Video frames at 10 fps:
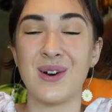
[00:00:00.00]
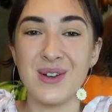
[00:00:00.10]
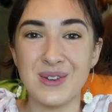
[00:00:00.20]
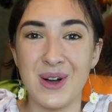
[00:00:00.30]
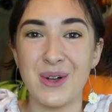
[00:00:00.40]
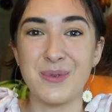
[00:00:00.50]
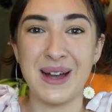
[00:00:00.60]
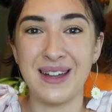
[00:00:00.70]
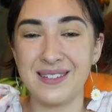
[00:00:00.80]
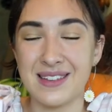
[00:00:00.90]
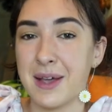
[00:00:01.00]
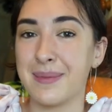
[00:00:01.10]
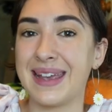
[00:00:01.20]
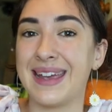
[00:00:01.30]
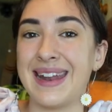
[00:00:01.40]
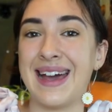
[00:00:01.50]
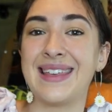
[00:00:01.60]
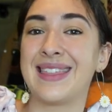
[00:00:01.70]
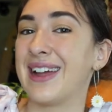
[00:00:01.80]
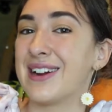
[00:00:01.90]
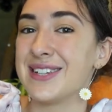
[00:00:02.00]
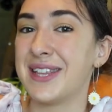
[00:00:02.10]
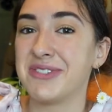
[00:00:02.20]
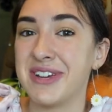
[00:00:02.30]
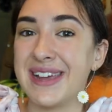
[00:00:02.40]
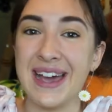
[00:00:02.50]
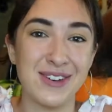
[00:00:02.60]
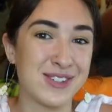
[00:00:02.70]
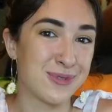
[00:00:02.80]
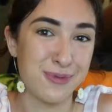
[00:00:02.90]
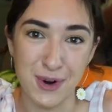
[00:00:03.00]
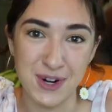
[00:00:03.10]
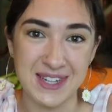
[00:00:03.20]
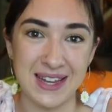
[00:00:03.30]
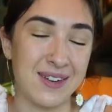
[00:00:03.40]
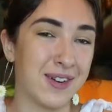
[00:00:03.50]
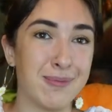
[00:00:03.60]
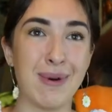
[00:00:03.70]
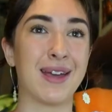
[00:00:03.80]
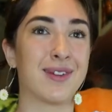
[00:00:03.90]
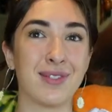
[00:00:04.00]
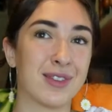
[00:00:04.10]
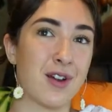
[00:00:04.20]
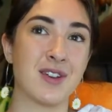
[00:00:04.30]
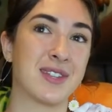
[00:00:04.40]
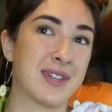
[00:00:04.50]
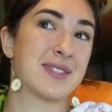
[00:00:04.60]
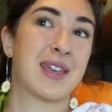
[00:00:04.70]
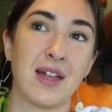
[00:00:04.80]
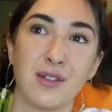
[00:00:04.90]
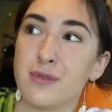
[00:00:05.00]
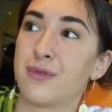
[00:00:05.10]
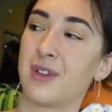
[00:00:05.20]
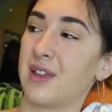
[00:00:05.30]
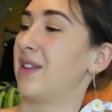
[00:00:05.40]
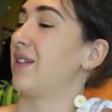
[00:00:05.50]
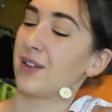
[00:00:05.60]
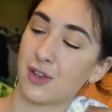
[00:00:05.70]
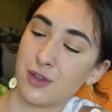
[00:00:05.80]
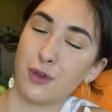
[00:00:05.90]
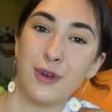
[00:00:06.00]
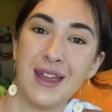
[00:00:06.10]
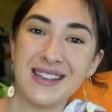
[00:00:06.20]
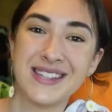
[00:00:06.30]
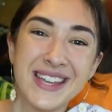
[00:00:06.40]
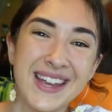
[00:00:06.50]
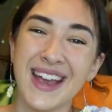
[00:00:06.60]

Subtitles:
all in all, Wild is coming in at 33 out of 40 on my Kirsty scale of goodness.